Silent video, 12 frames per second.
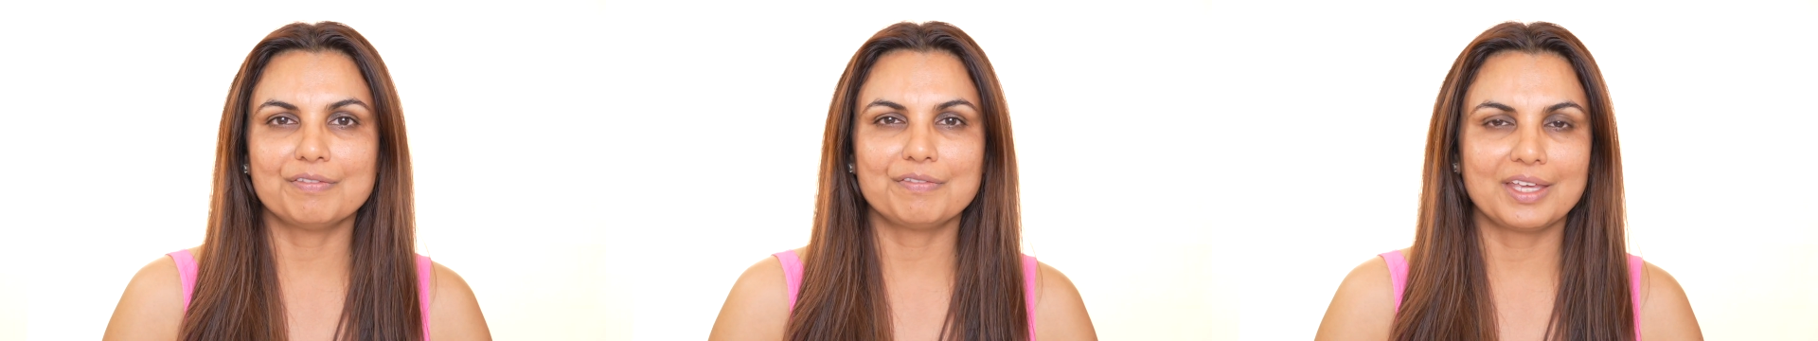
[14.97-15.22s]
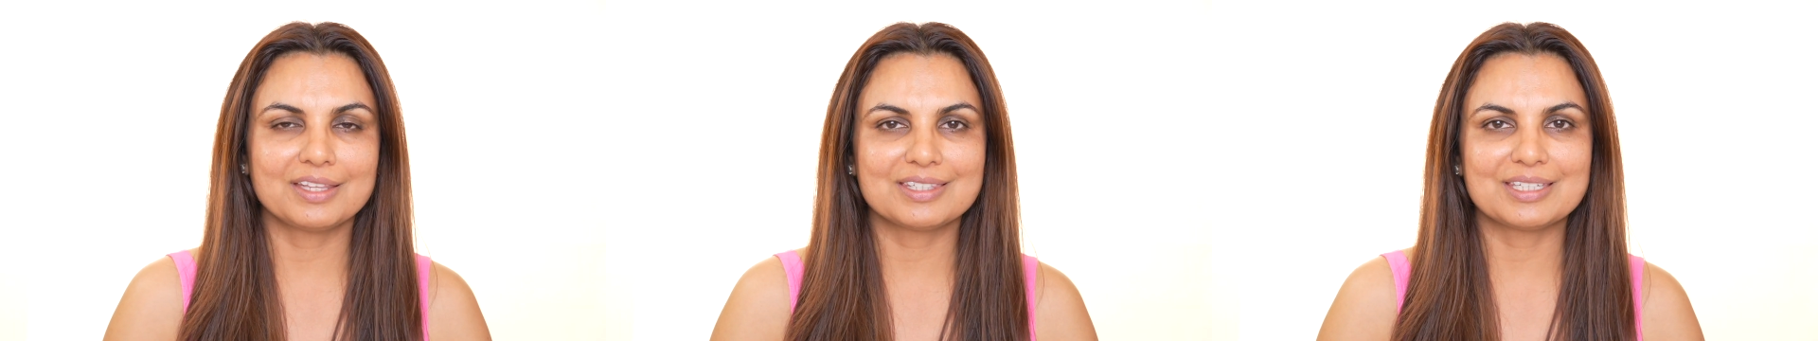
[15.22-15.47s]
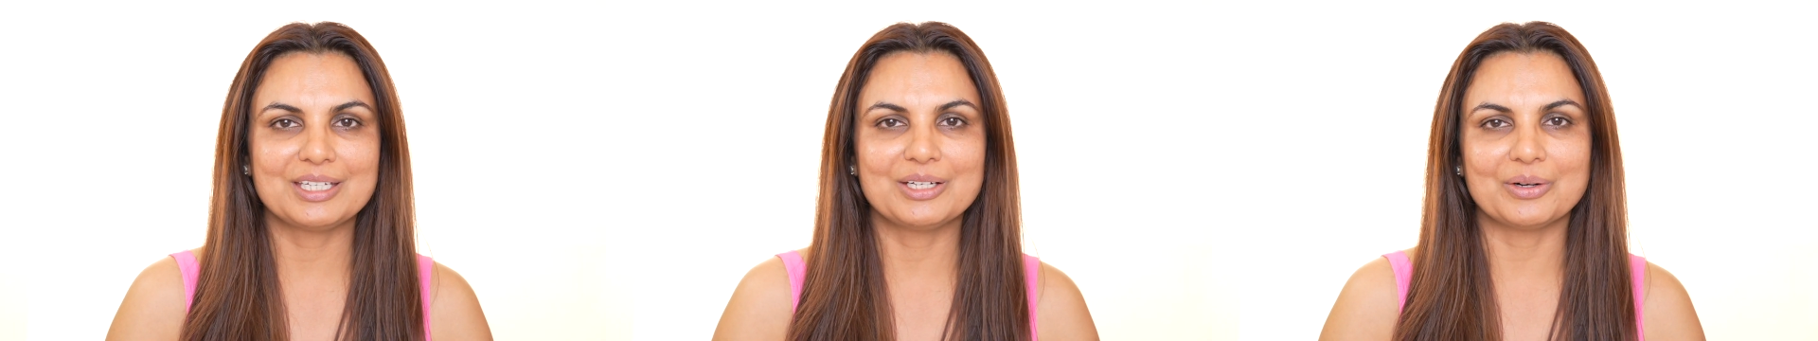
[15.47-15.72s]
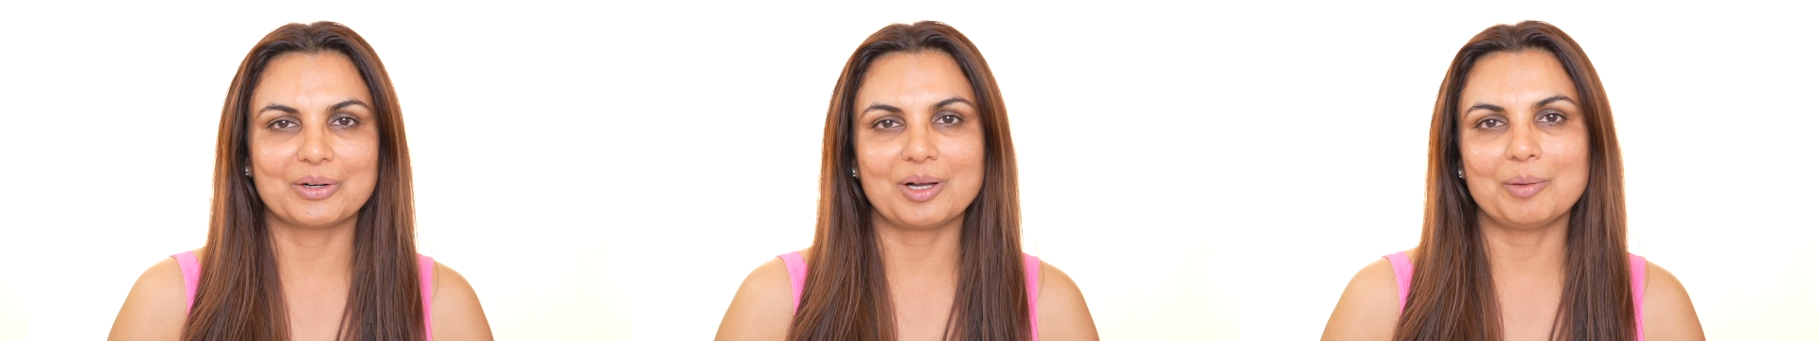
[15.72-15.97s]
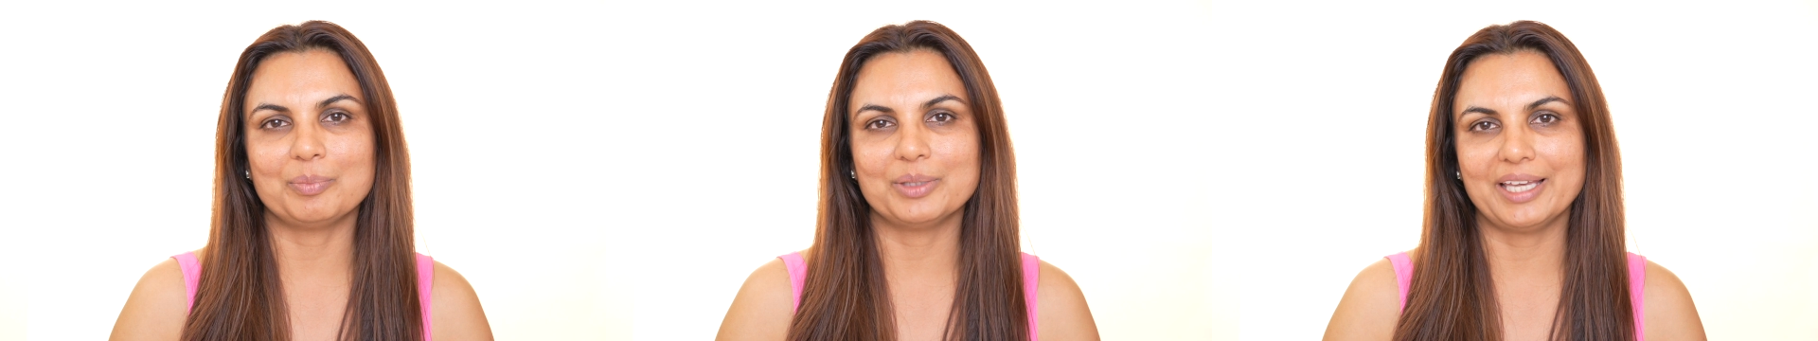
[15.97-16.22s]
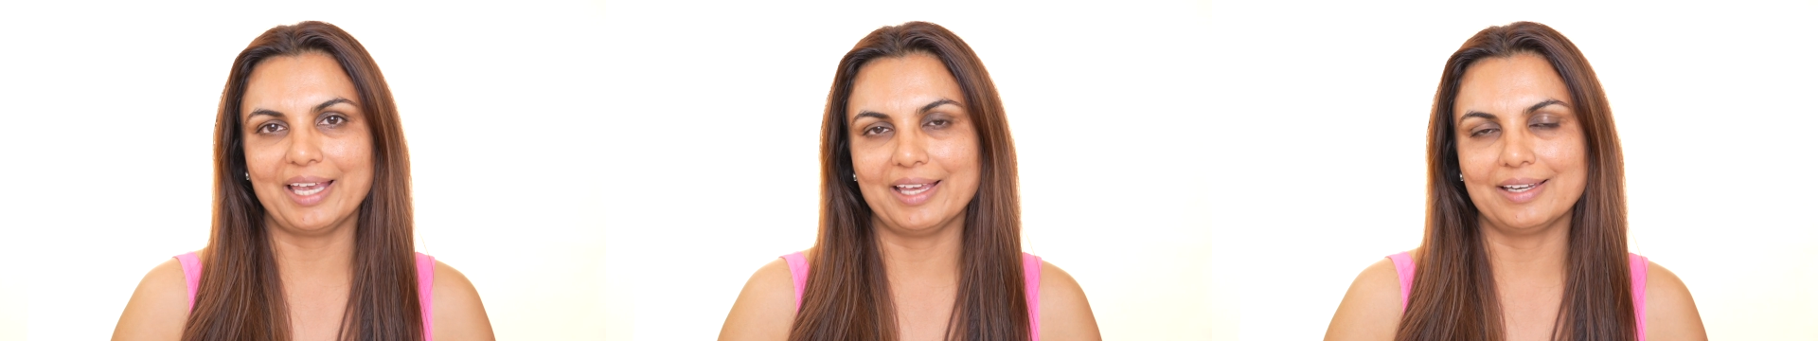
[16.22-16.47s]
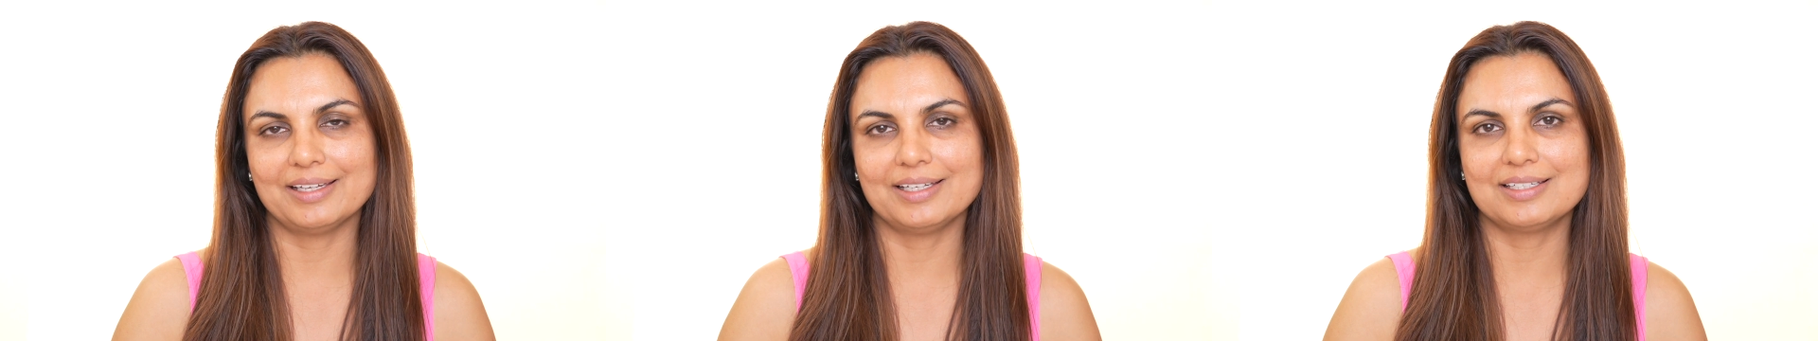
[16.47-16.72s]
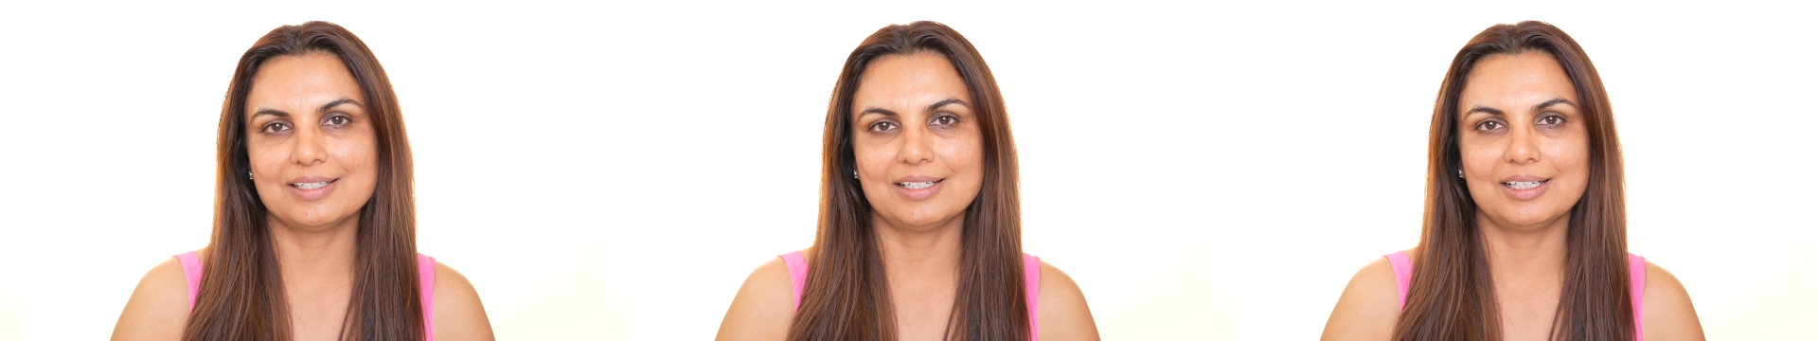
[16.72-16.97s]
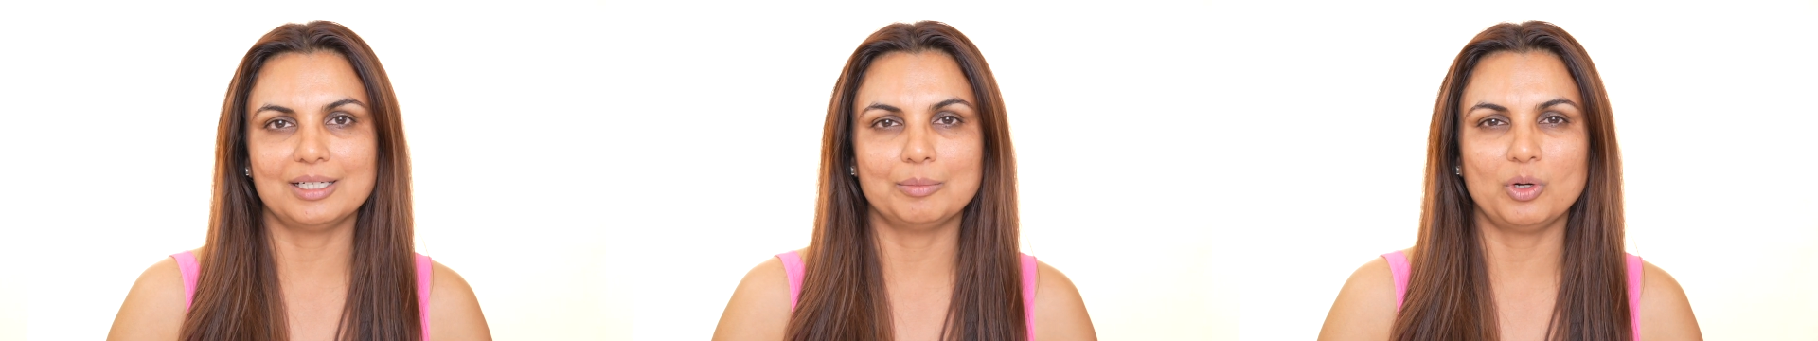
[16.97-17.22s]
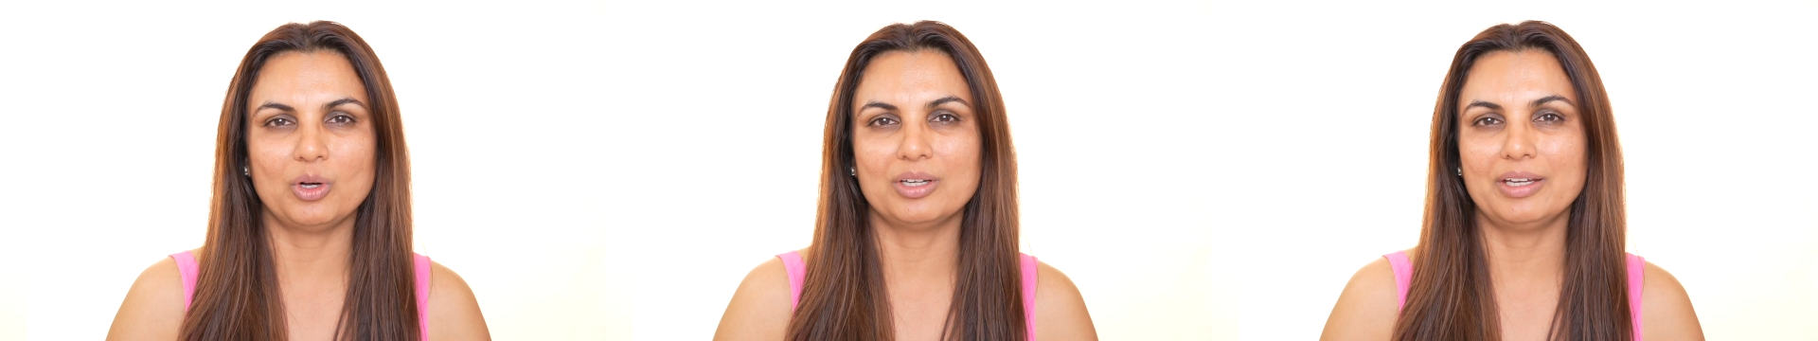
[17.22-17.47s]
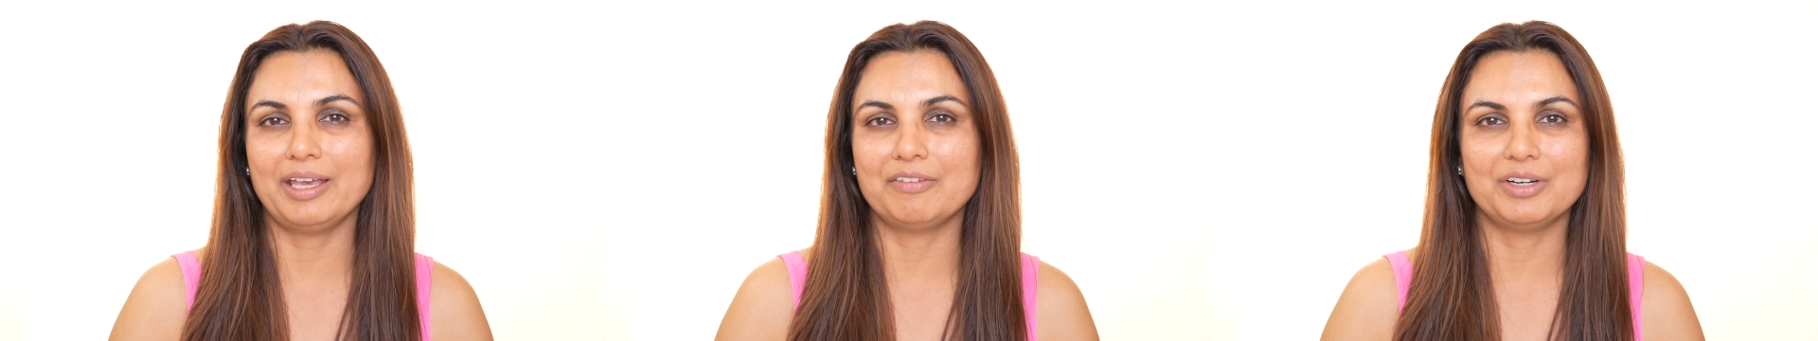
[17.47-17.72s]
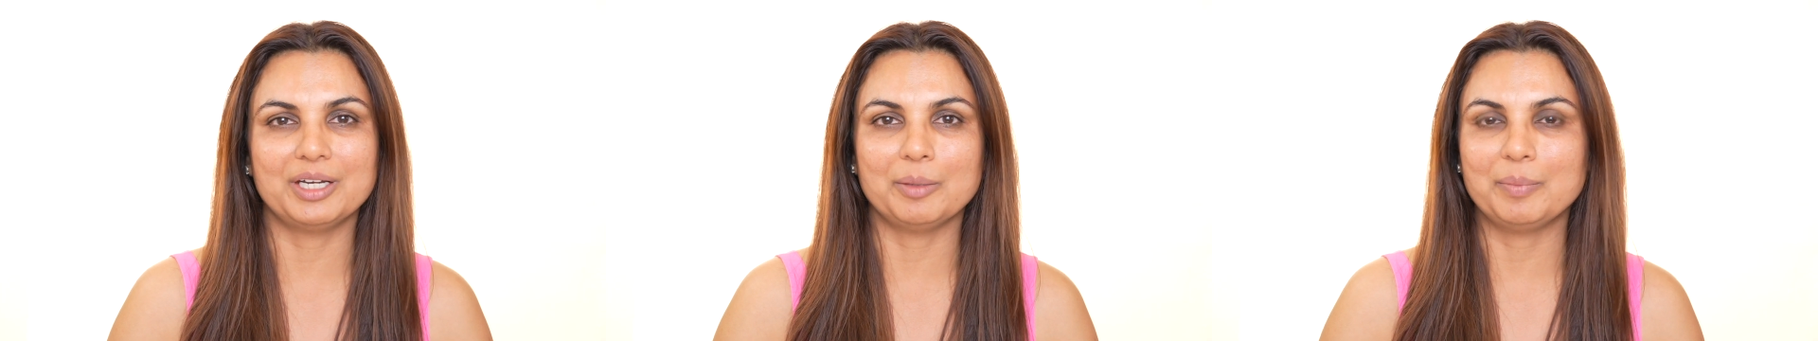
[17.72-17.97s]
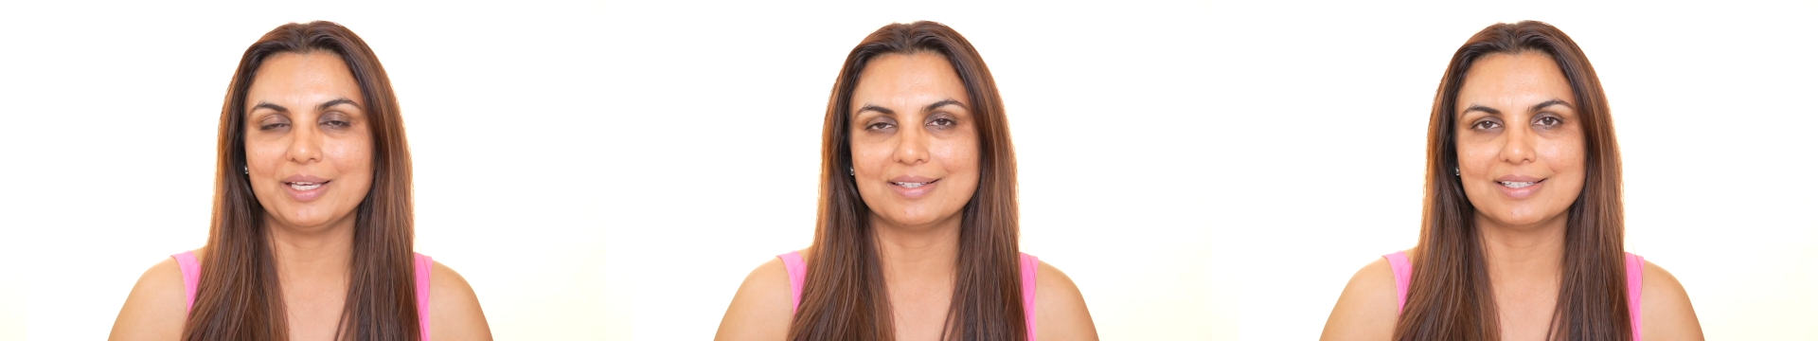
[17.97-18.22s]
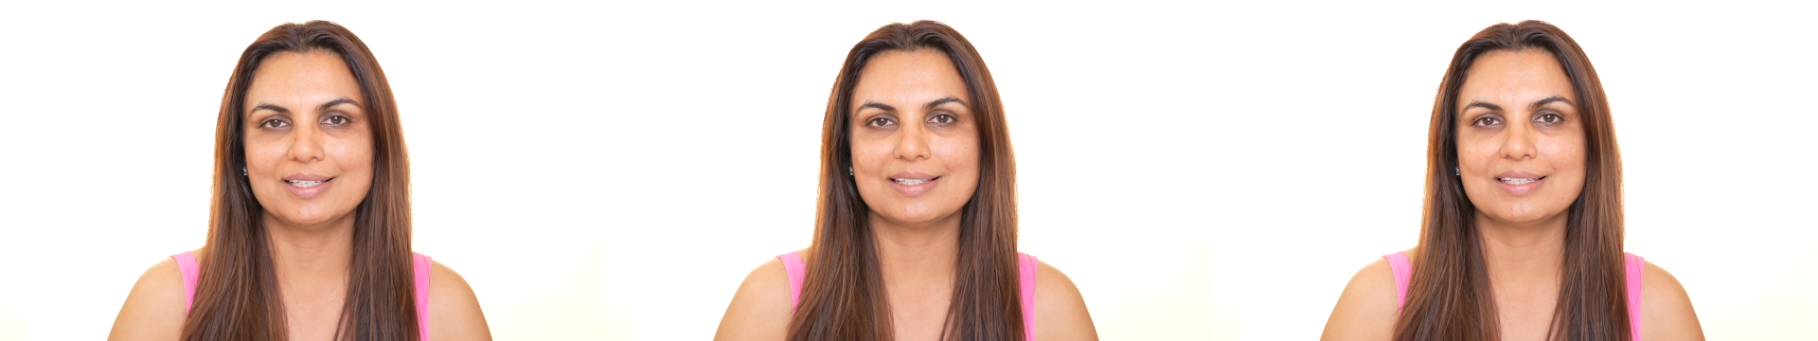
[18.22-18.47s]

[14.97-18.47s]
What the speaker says: fancy or complicated on everyday basis.